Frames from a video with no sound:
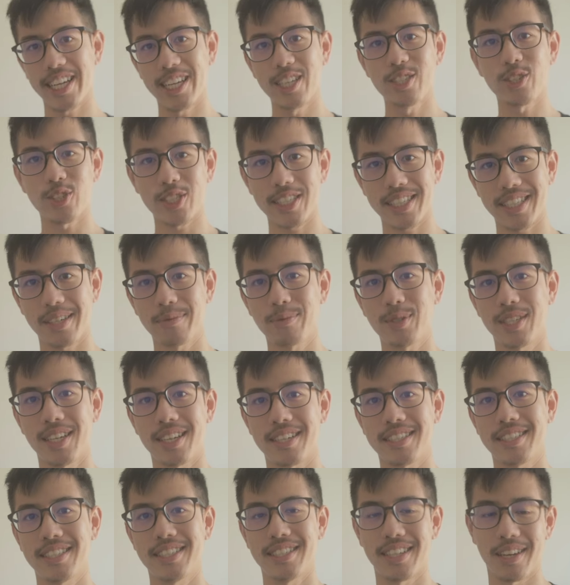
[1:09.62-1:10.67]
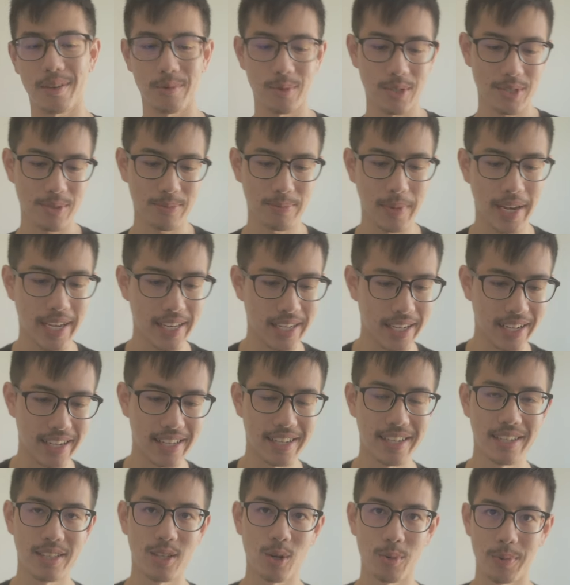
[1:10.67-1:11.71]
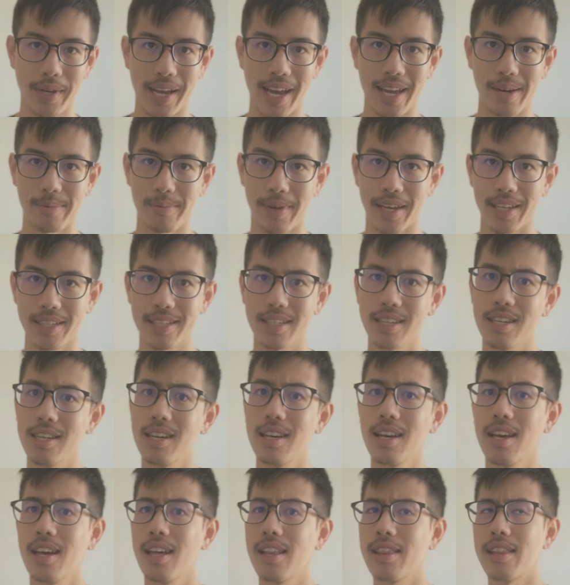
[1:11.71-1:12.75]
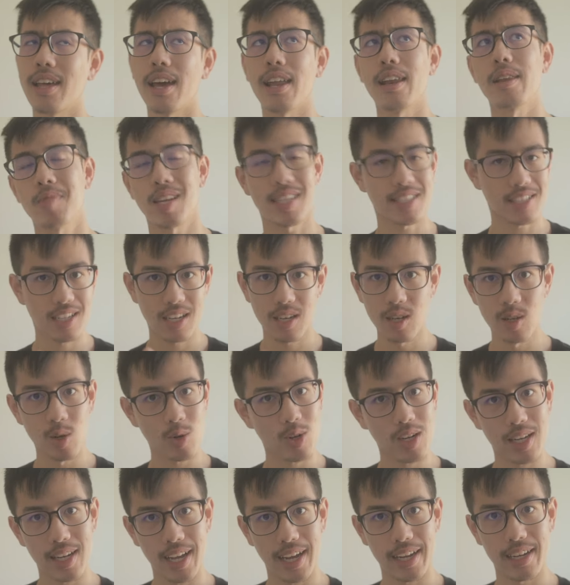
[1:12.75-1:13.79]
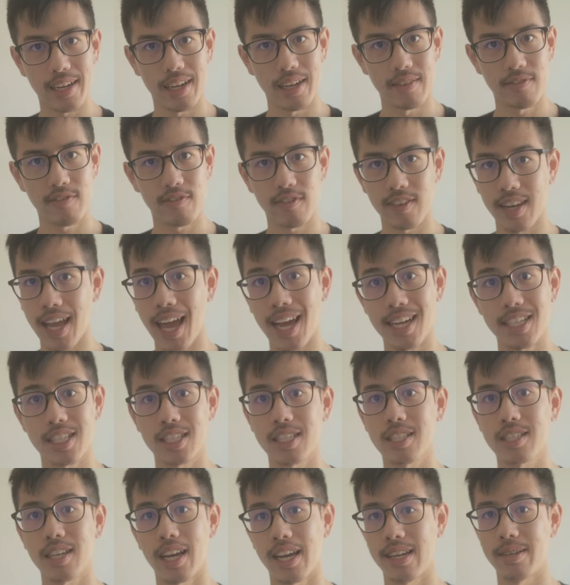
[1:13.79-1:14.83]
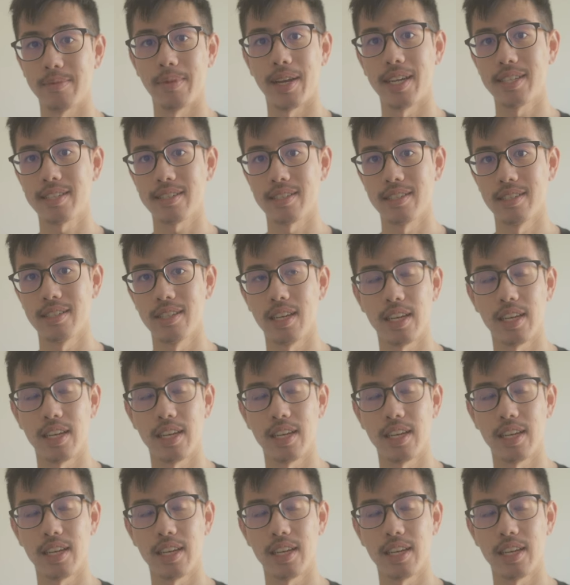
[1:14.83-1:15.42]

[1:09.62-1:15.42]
interesting production that was made in Adobe Animate that doesn't look like a Flash animation